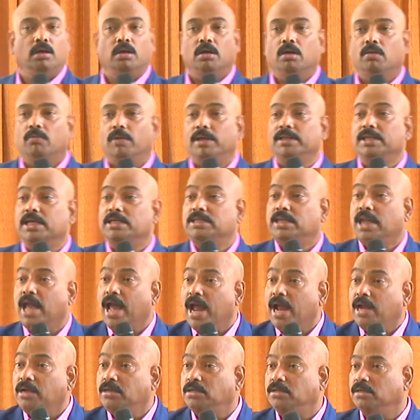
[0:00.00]
When there's
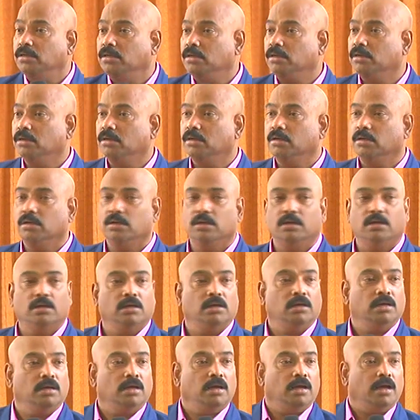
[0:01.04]
light.
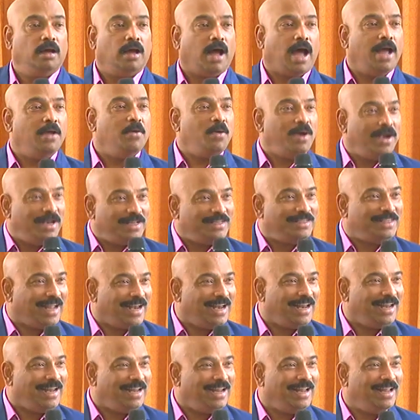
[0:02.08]
Are you
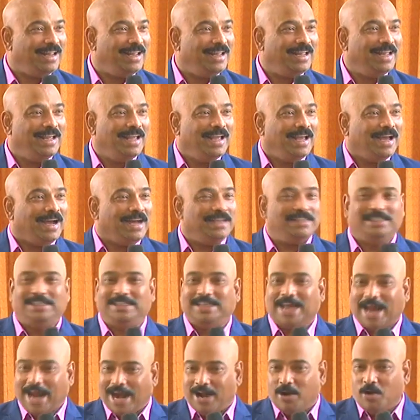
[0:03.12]
understanding? A
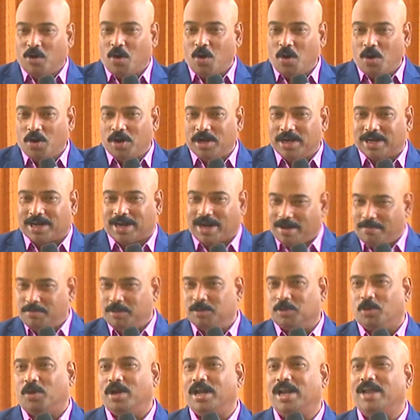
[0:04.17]
shadow
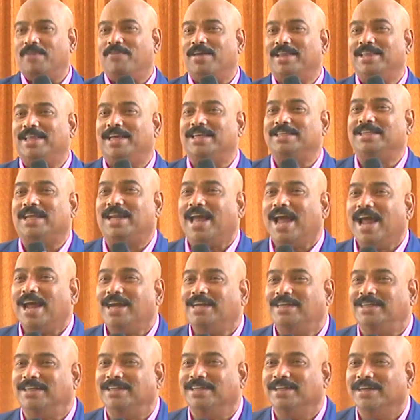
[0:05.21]
comes only when there's a
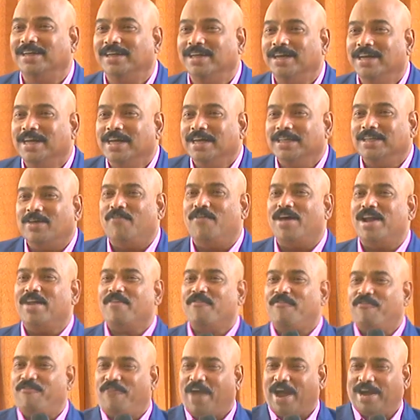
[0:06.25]
light. The very
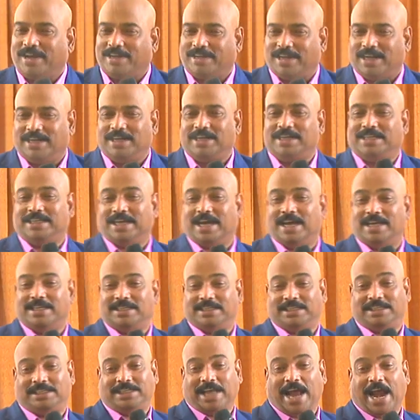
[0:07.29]
fact that it says
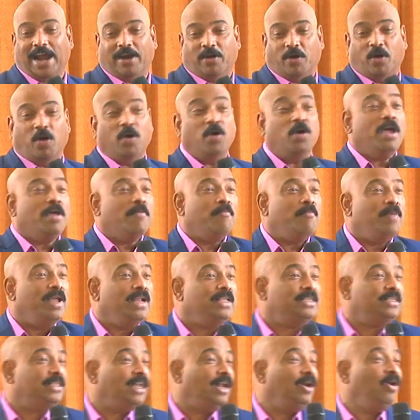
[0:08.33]
shadow
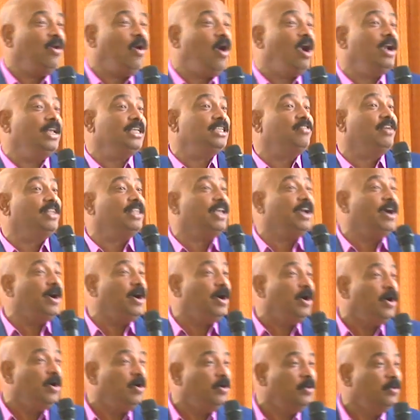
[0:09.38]
means the Lord is with
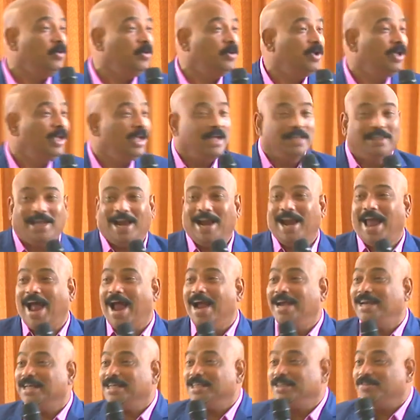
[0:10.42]
you, the
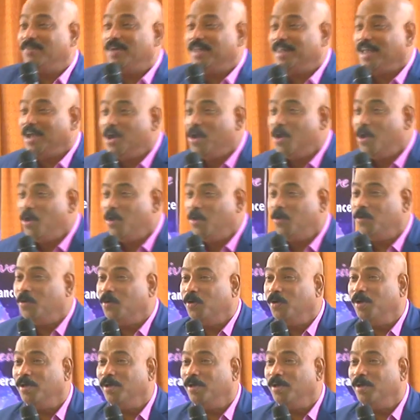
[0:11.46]
light is with you.